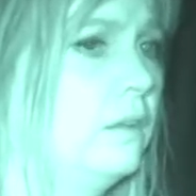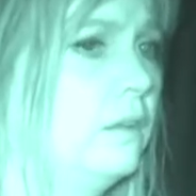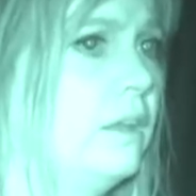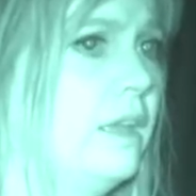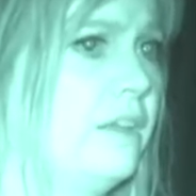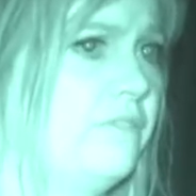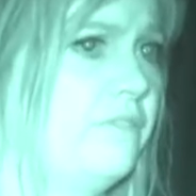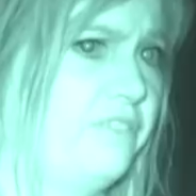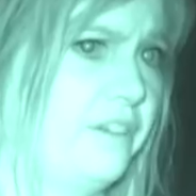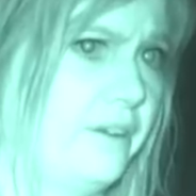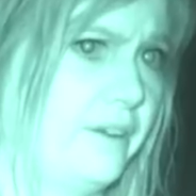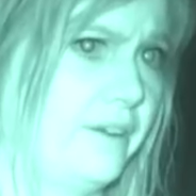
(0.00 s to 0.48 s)

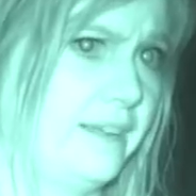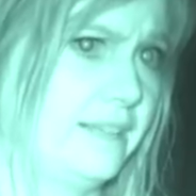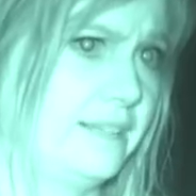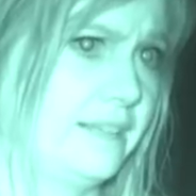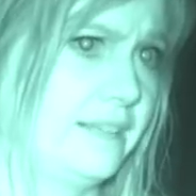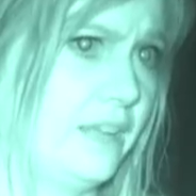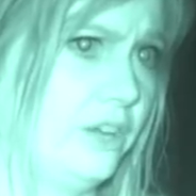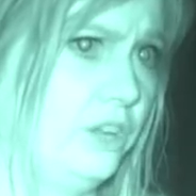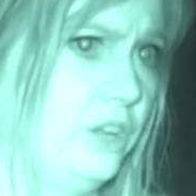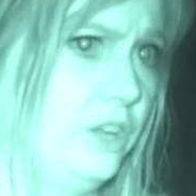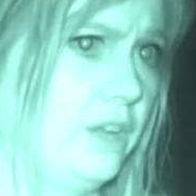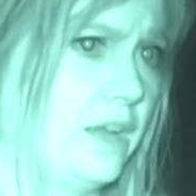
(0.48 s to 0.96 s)
If there is,
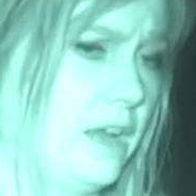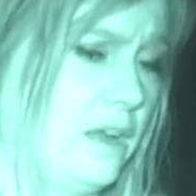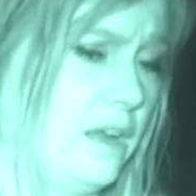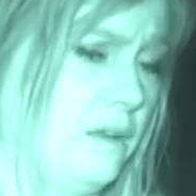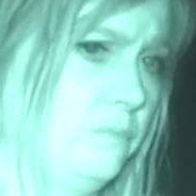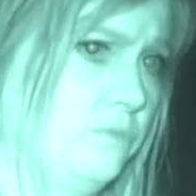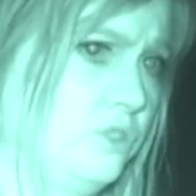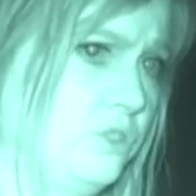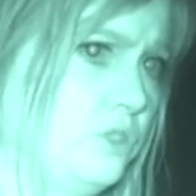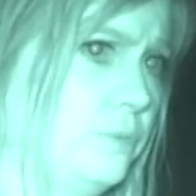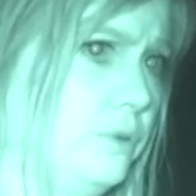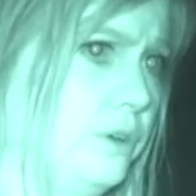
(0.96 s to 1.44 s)
can you
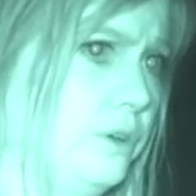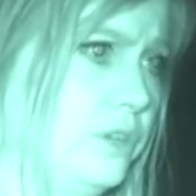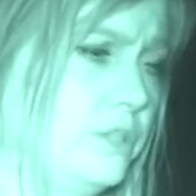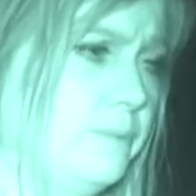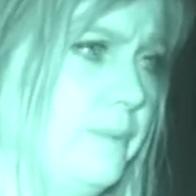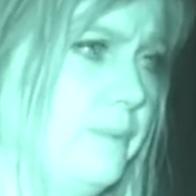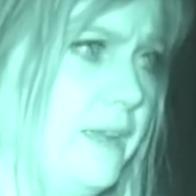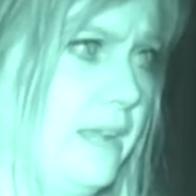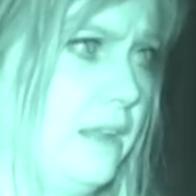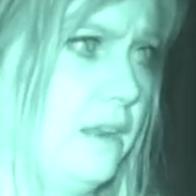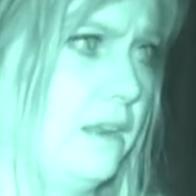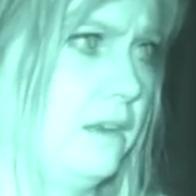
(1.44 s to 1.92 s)
come towards
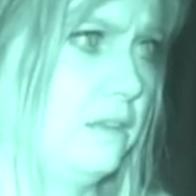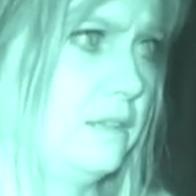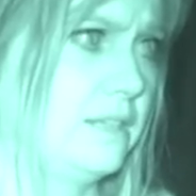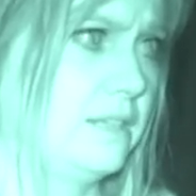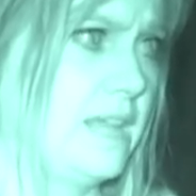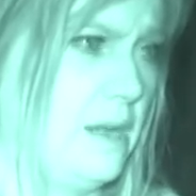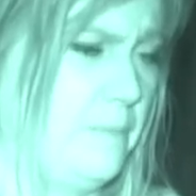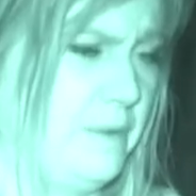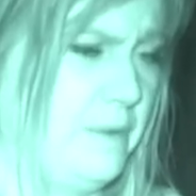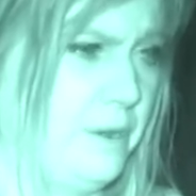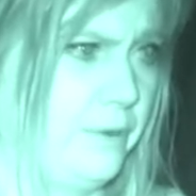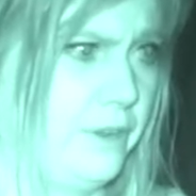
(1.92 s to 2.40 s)
me and
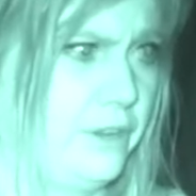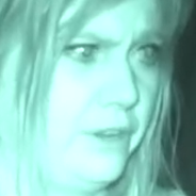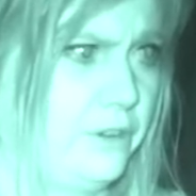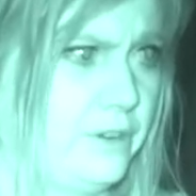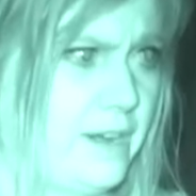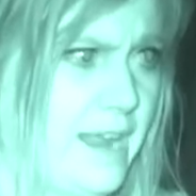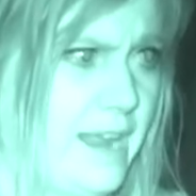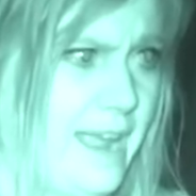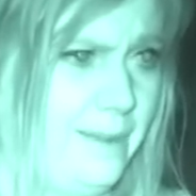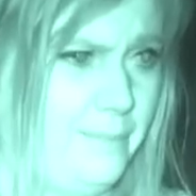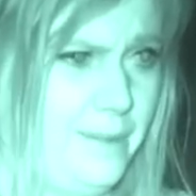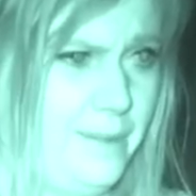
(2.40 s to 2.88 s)
tell me what your
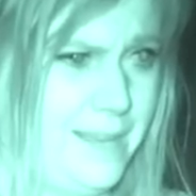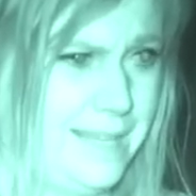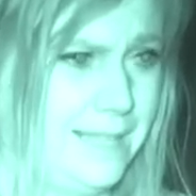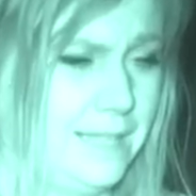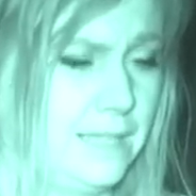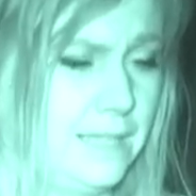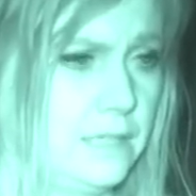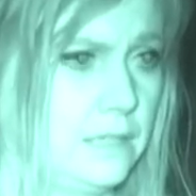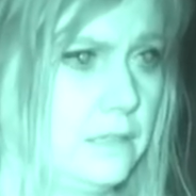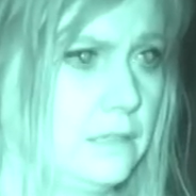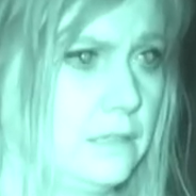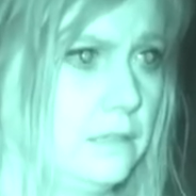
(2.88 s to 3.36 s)
name
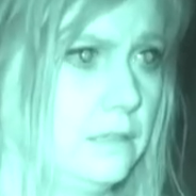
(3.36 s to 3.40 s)
is?